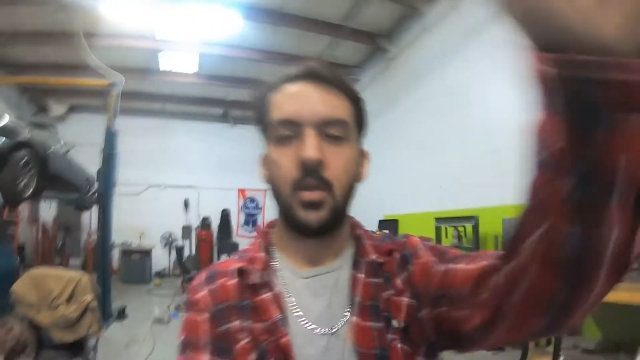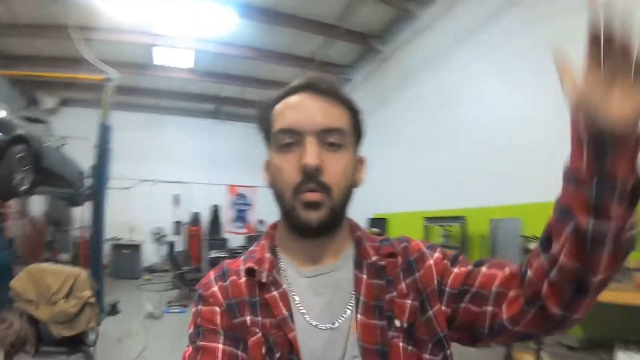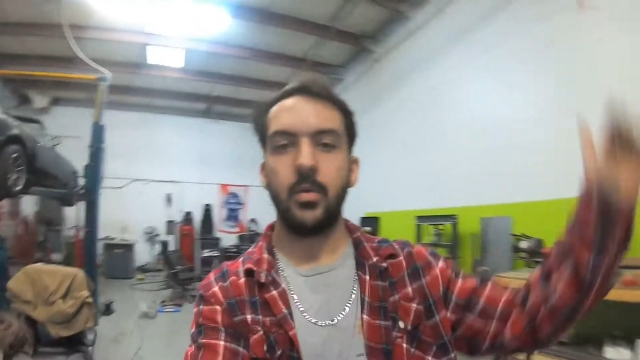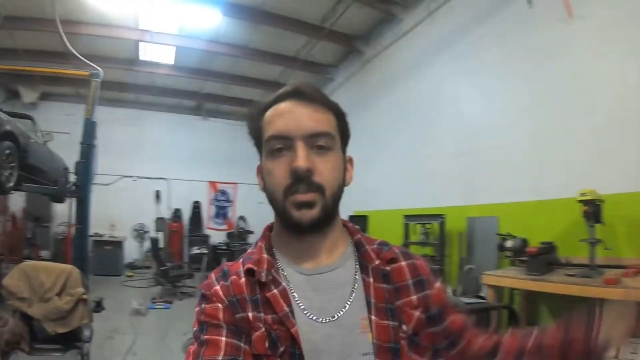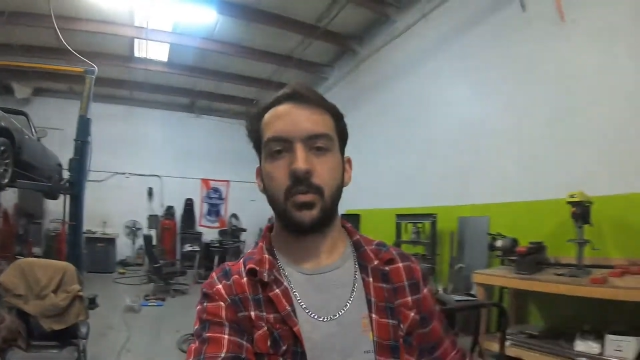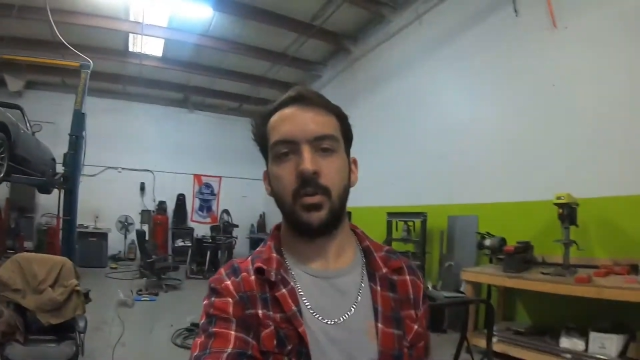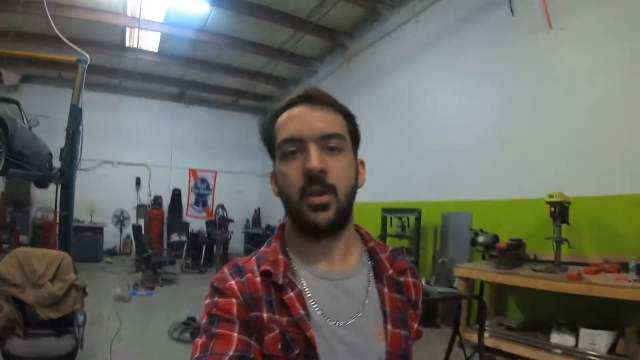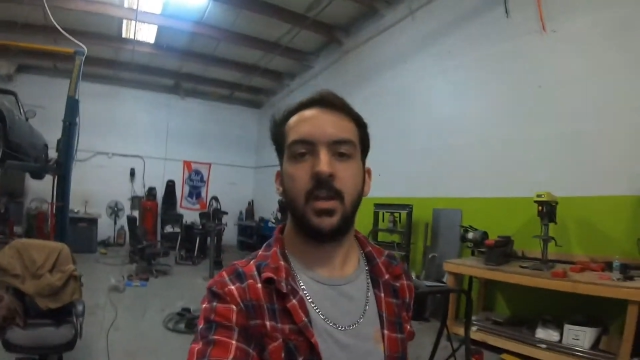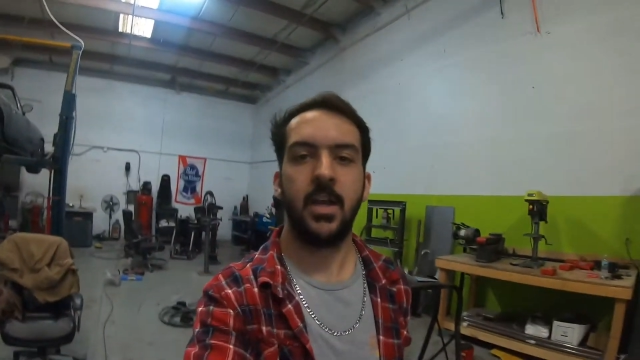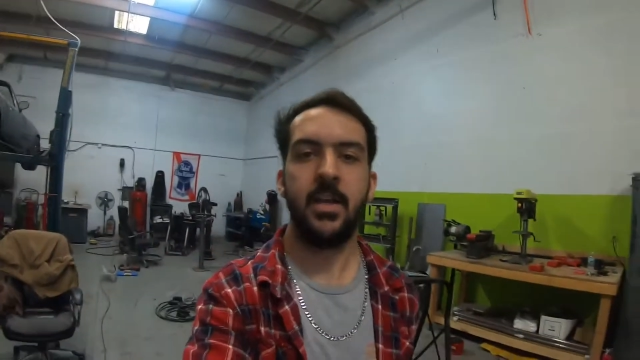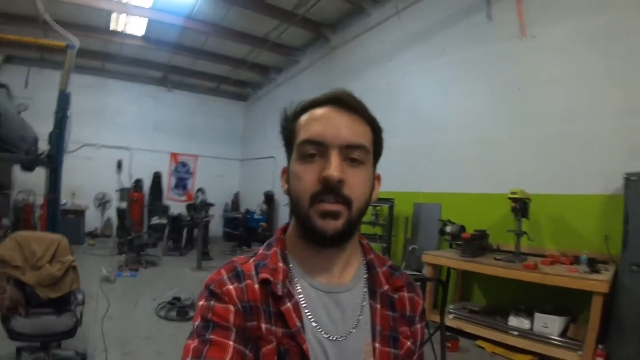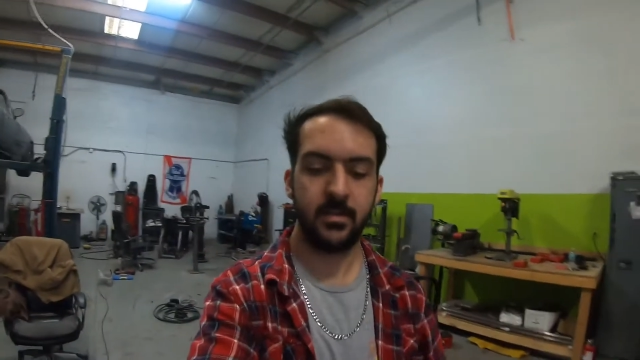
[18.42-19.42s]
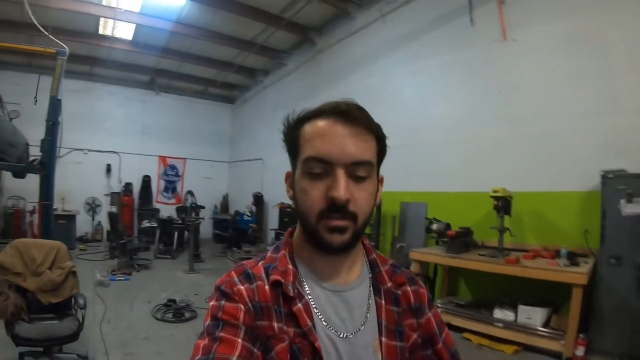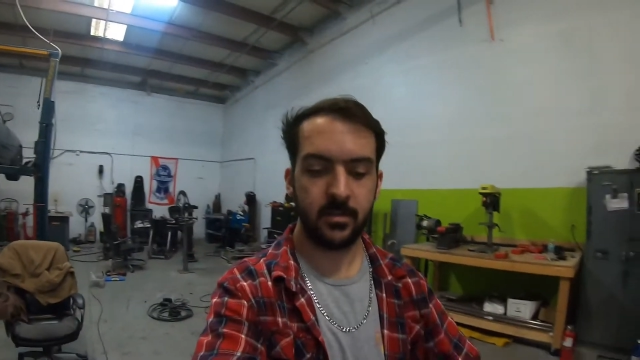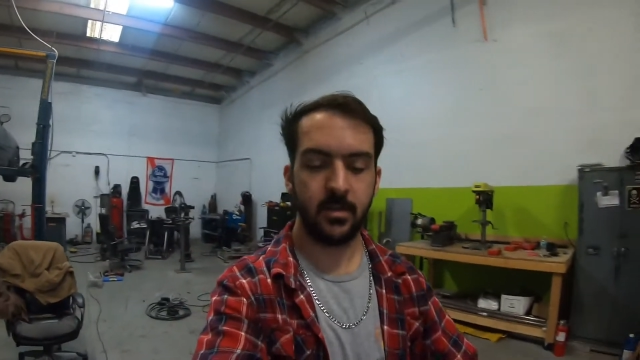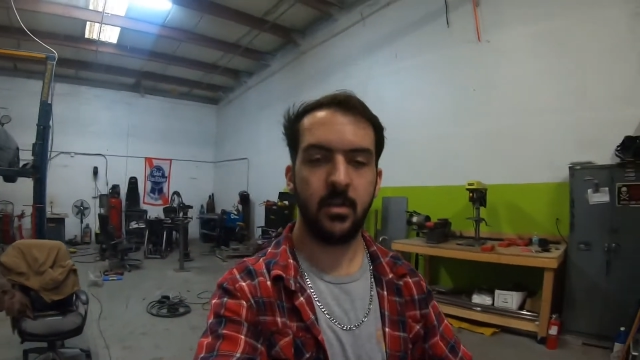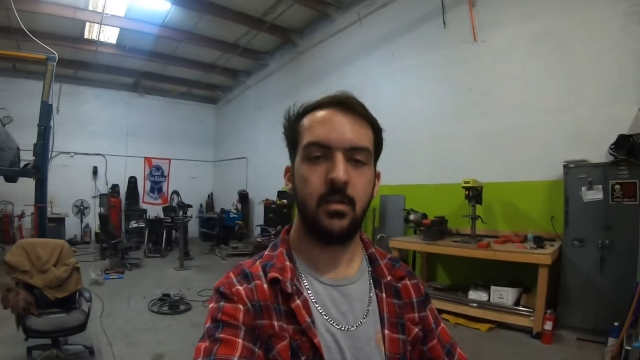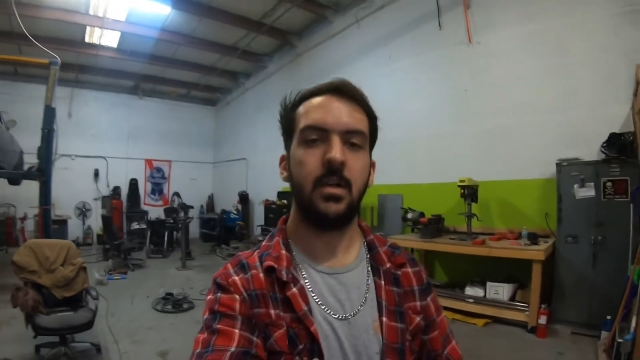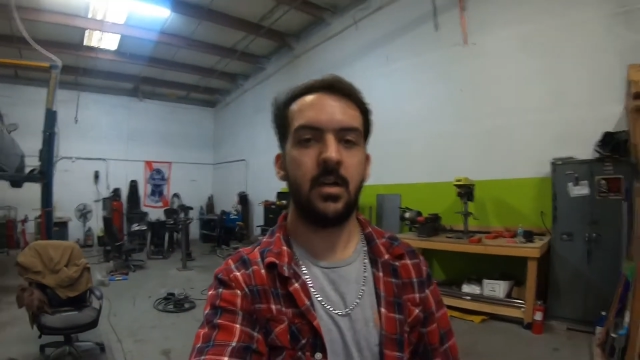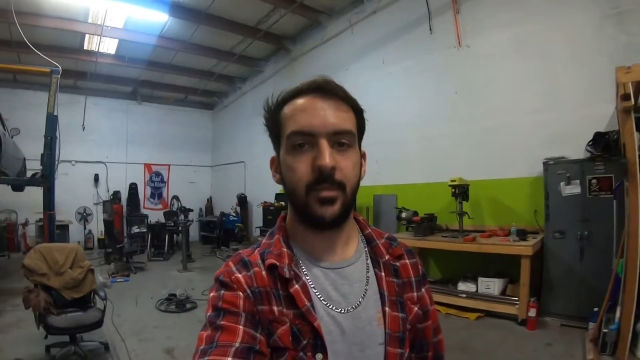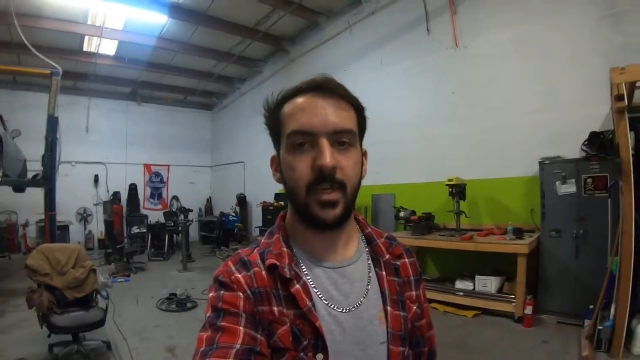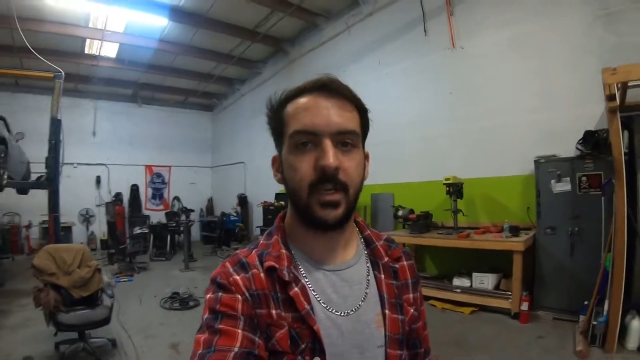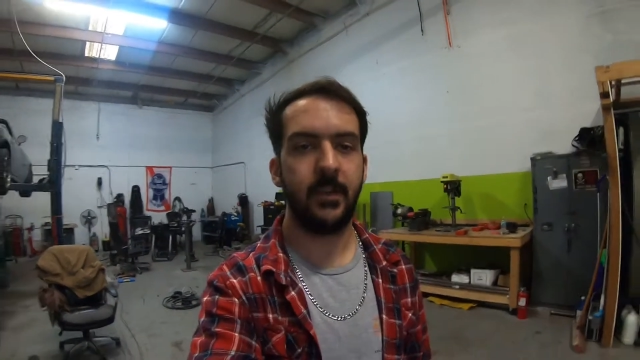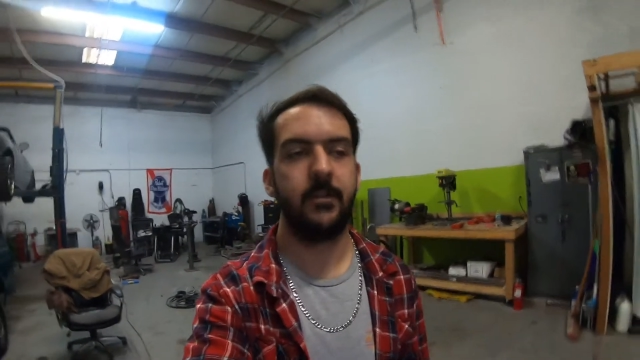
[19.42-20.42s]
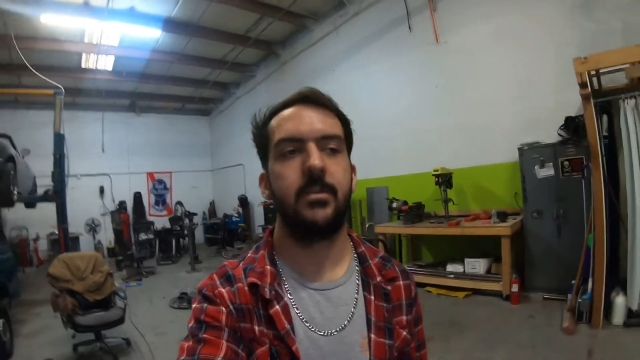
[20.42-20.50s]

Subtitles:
What's going on, guys? So I'm back at